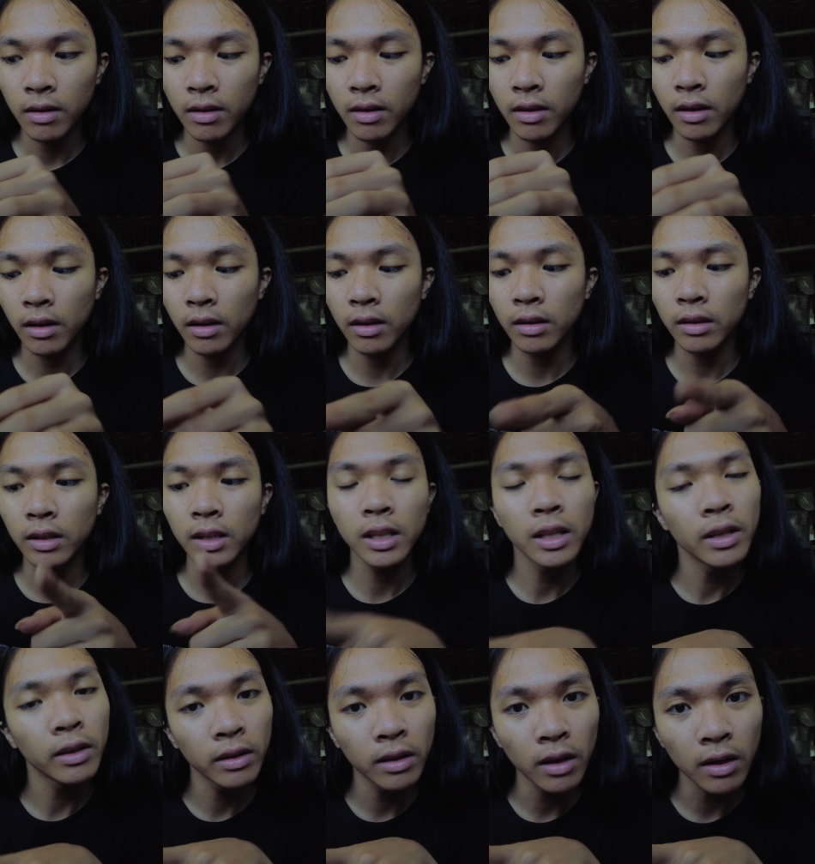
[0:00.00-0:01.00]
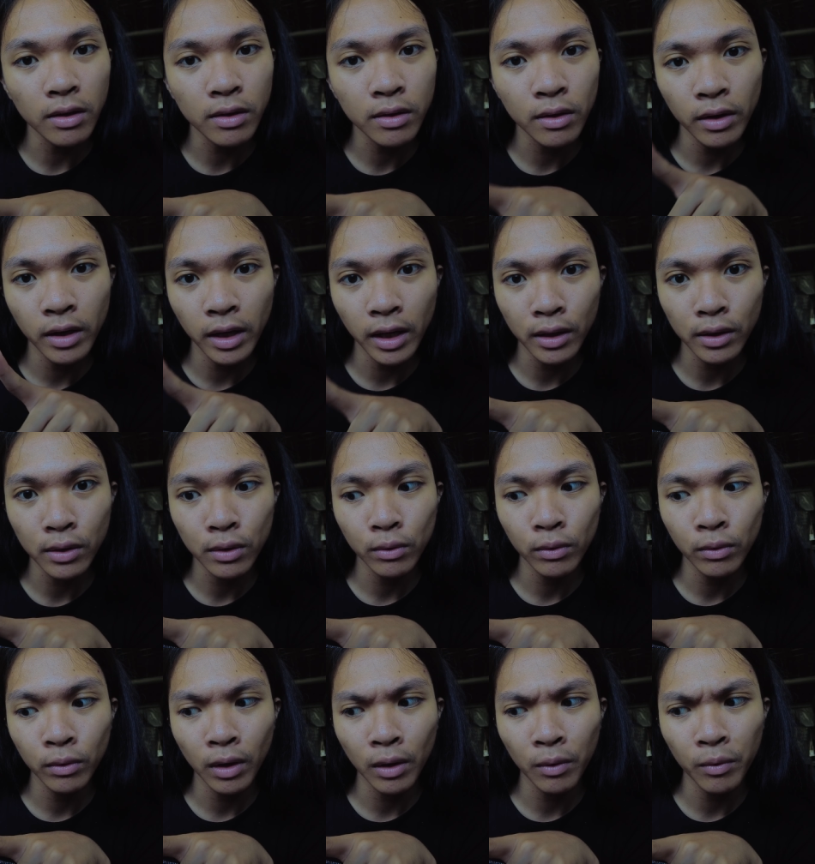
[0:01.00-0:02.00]
the clear gloss turning
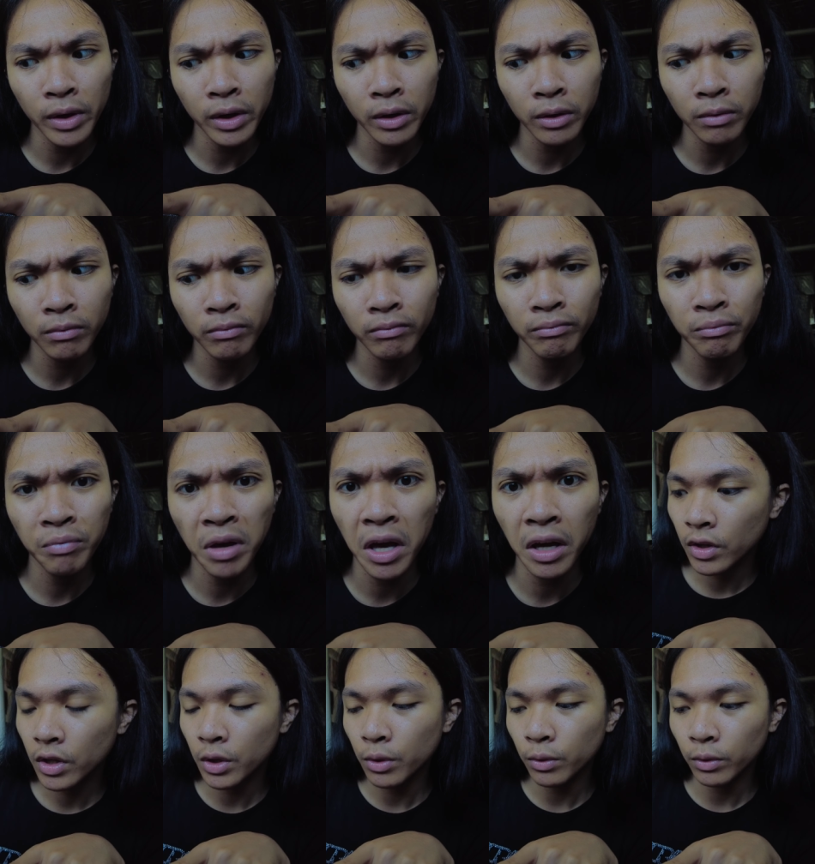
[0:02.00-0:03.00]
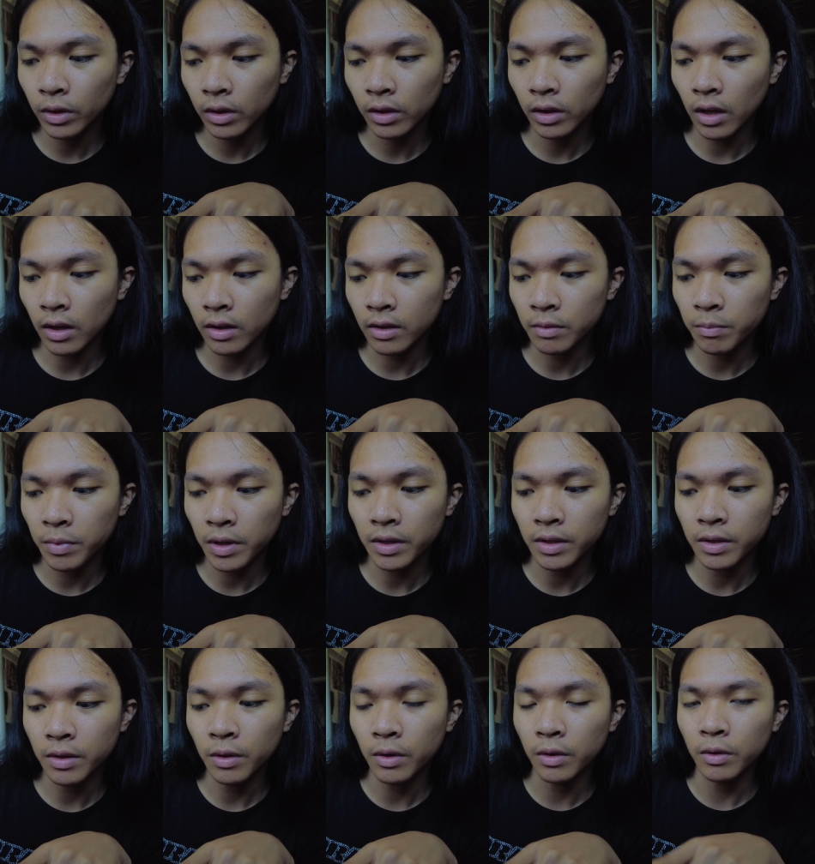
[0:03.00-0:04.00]
into a weird pink hued gloss,
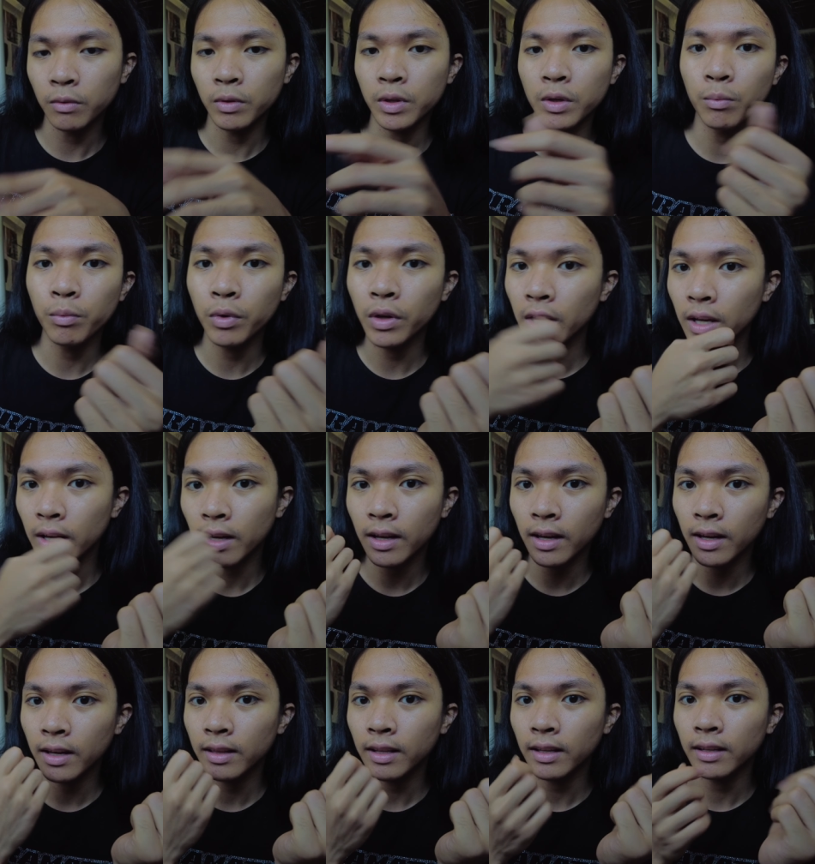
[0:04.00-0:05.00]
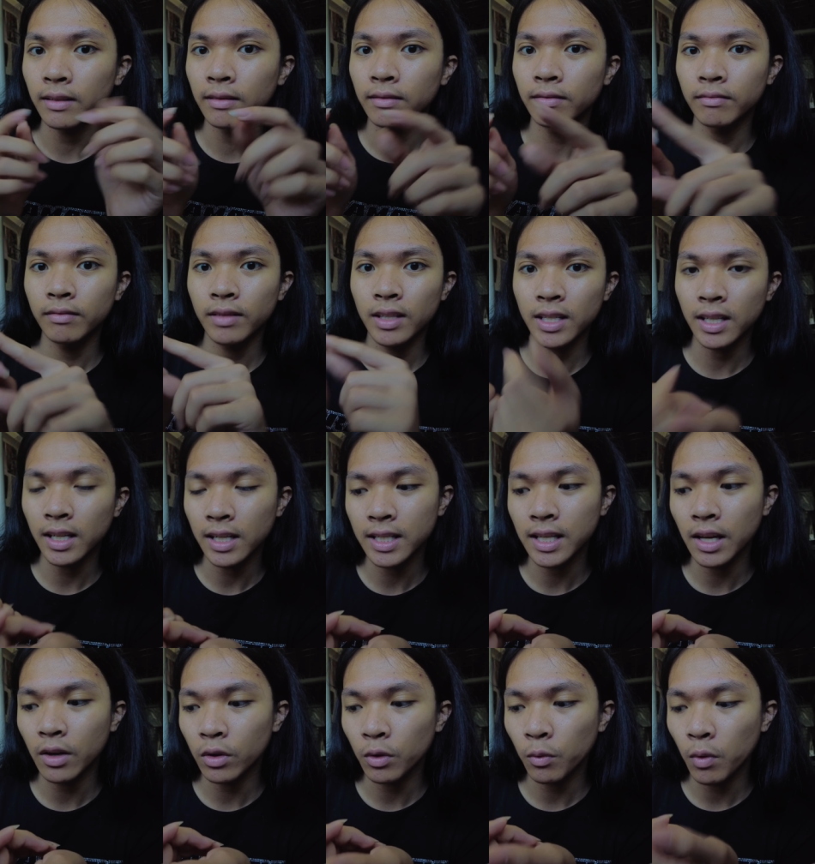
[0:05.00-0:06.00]
because you know when you put it and then it's gonna
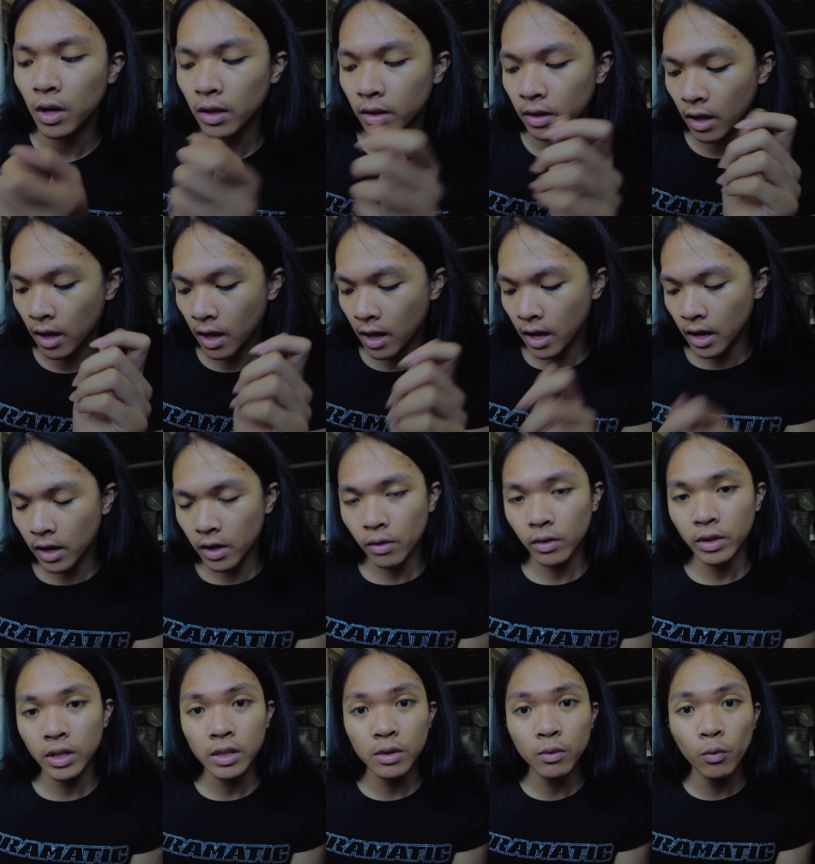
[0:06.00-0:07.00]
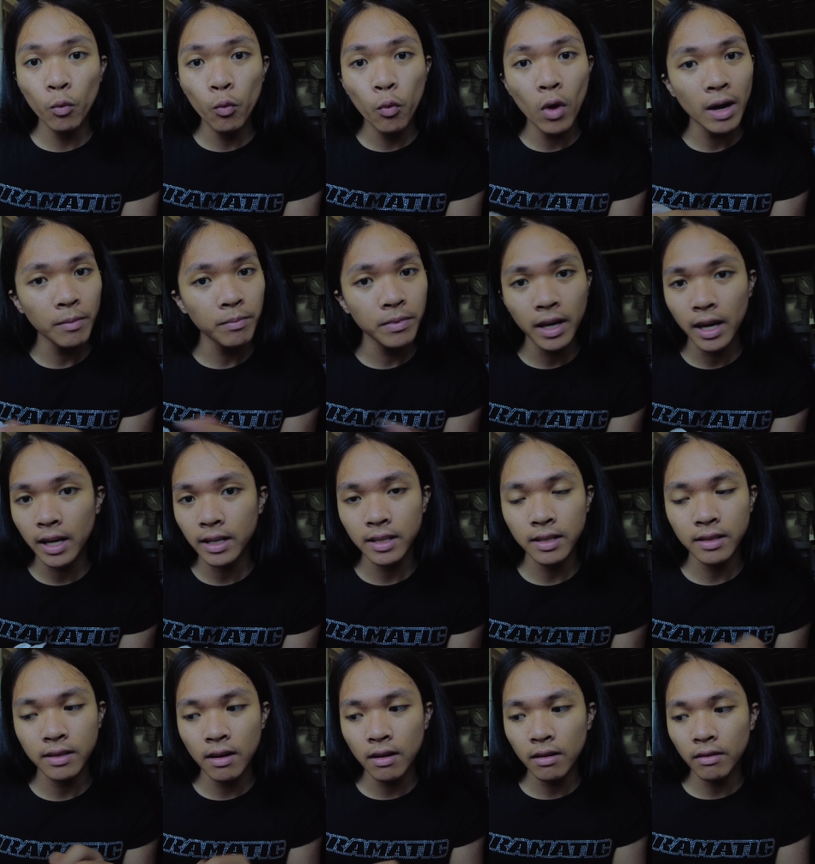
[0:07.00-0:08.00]
stay on the wand. You just wipe the
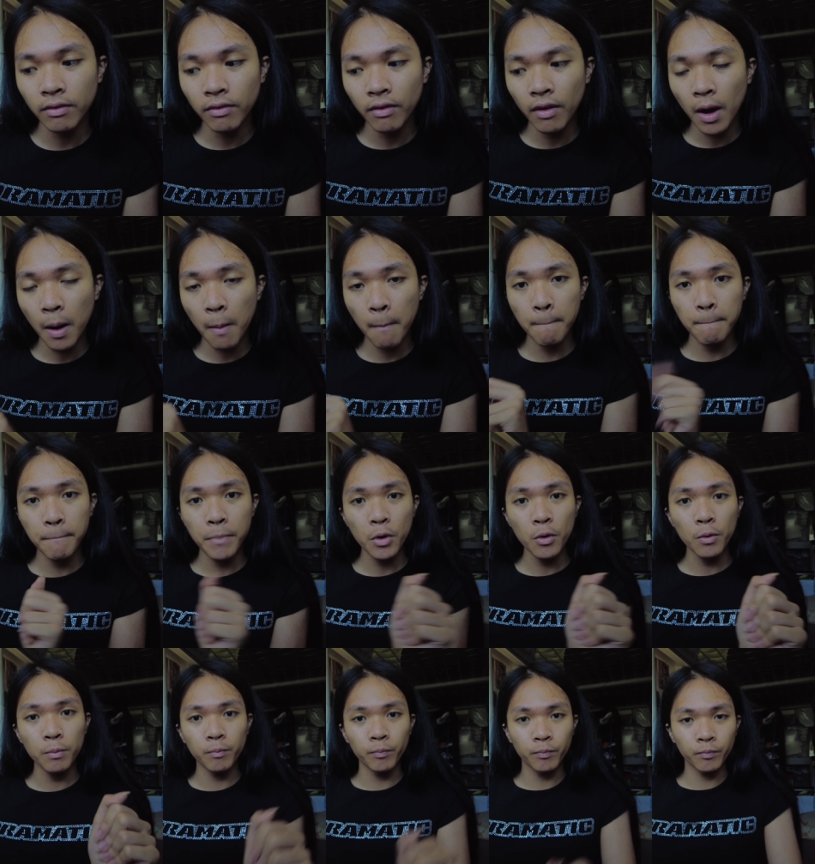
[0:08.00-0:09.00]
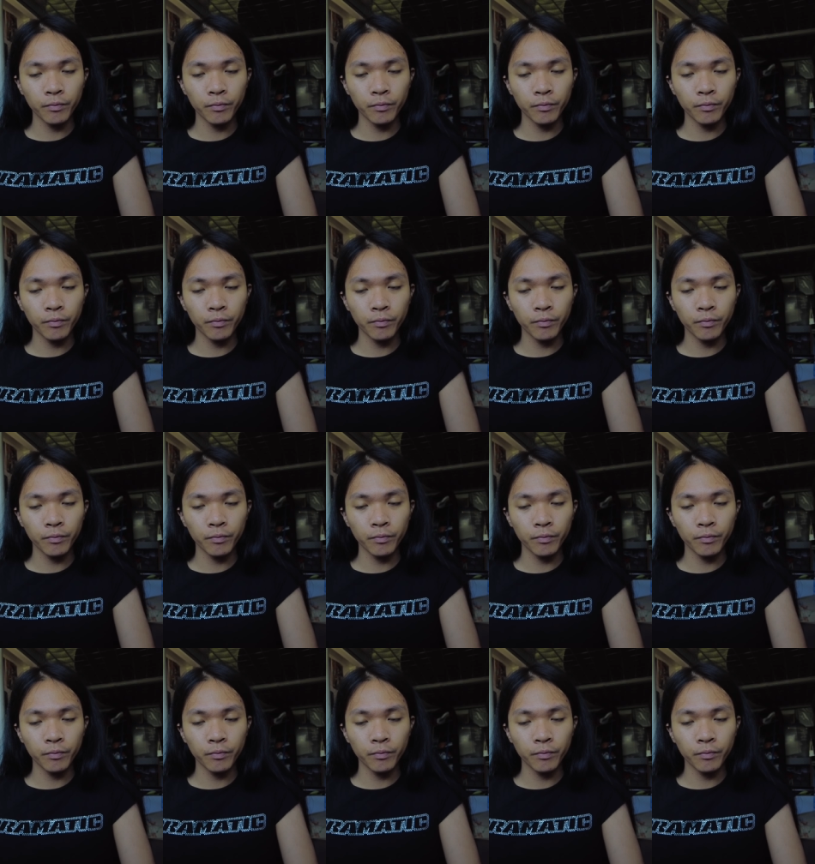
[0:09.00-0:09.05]
excess off, boom,